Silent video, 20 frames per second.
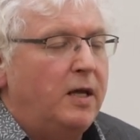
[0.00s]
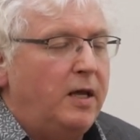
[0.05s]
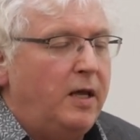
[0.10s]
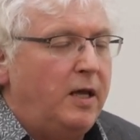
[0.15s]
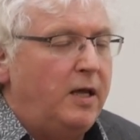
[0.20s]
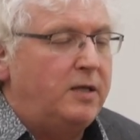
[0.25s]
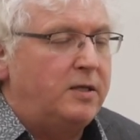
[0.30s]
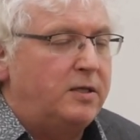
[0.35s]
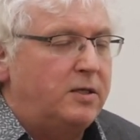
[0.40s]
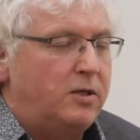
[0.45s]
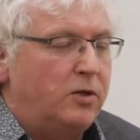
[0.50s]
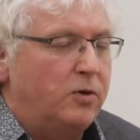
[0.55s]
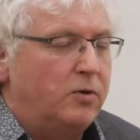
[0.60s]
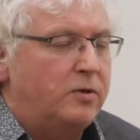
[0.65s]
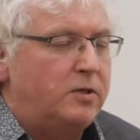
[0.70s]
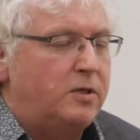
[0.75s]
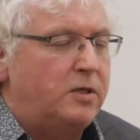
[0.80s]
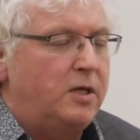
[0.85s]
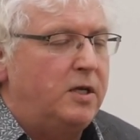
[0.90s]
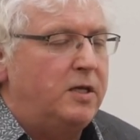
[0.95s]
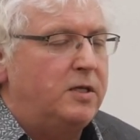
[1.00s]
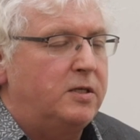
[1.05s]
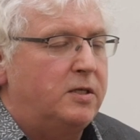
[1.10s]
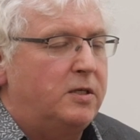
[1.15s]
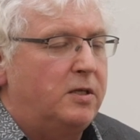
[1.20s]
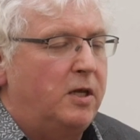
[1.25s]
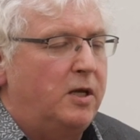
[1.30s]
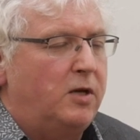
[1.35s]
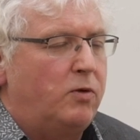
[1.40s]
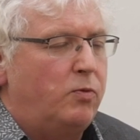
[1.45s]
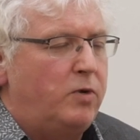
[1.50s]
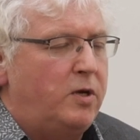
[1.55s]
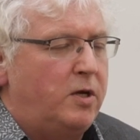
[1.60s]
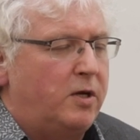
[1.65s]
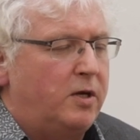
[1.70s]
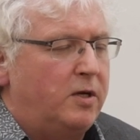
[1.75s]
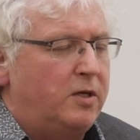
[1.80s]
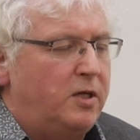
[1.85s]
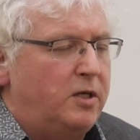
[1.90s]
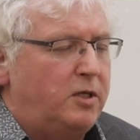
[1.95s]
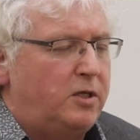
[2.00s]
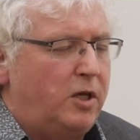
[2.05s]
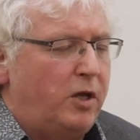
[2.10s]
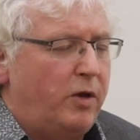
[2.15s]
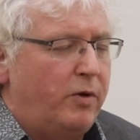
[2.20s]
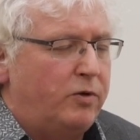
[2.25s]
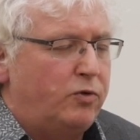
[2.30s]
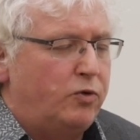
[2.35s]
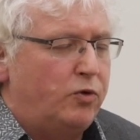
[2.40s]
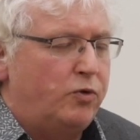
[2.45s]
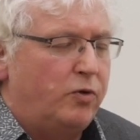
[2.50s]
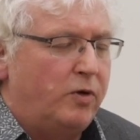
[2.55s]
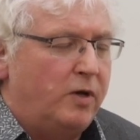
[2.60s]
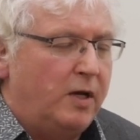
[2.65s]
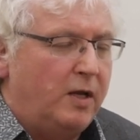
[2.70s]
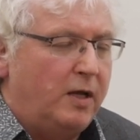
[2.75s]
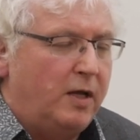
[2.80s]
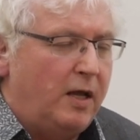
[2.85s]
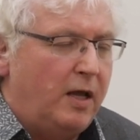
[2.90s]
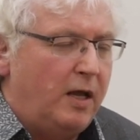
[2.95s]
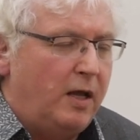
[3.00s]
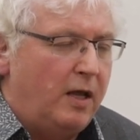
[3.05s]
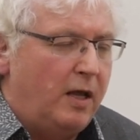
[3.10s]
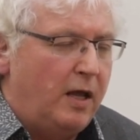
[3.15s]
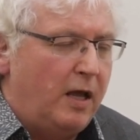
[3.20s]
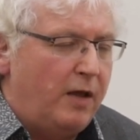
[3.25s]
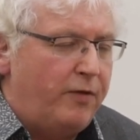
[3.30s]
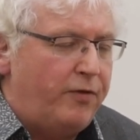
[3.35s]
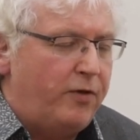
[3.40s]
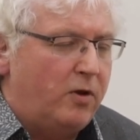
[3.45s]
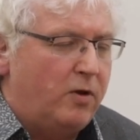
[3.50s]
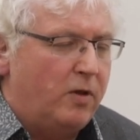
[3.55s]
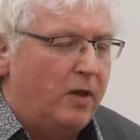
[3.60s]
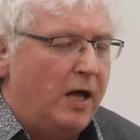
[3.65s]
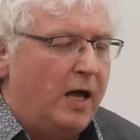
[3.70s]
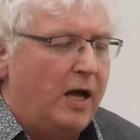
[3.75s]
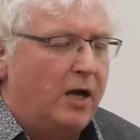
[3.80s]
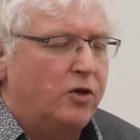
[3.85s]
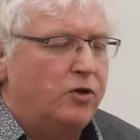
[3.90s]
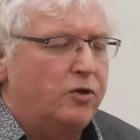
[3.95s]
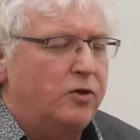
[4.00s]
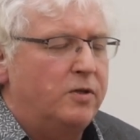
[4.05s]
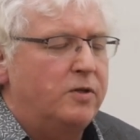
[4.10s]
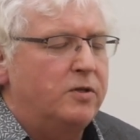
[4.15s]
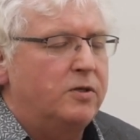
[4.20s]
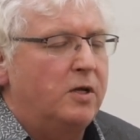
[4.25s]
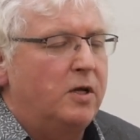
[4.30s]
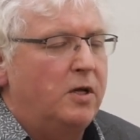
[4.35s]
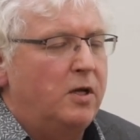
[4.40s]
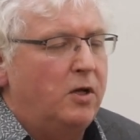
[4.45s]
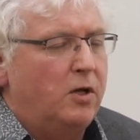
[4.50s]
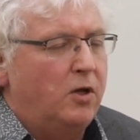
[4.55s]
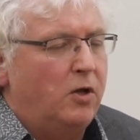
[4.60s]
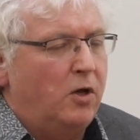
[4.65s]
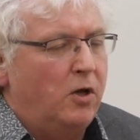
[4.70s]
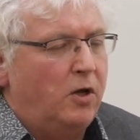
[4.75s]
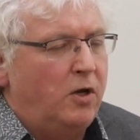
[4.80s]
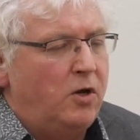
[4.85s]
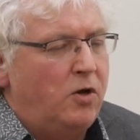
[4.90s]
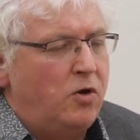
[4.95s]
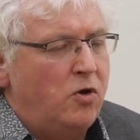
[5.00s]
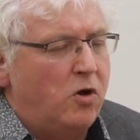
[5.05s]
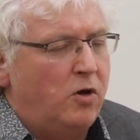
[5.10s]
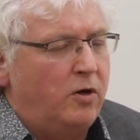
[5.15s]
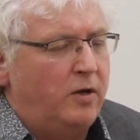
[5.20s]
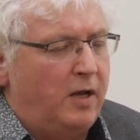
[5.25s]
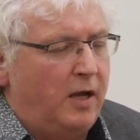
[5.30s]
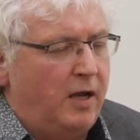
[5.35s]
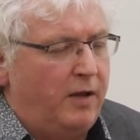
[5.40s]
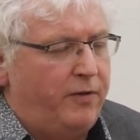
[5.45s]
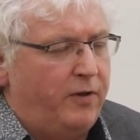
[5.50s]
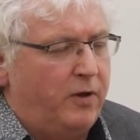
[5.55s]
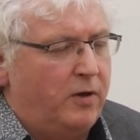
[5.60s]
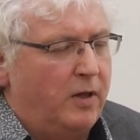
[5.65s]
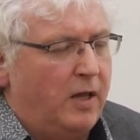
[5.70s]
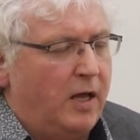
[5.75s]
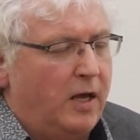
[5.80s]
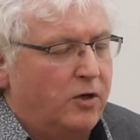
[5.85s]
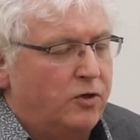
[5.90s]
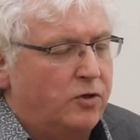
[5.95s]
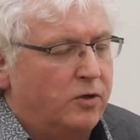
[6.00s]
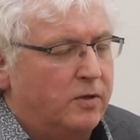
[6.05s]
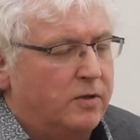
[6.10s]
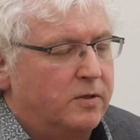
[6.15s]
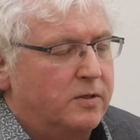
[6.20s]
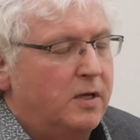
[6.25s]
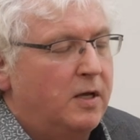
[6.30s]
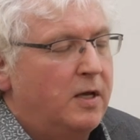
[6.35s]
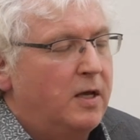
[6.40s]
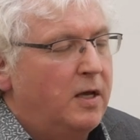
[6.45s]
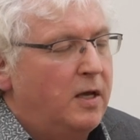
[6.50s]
it still sees that we can distinguish between ethical actions and non ethical actions.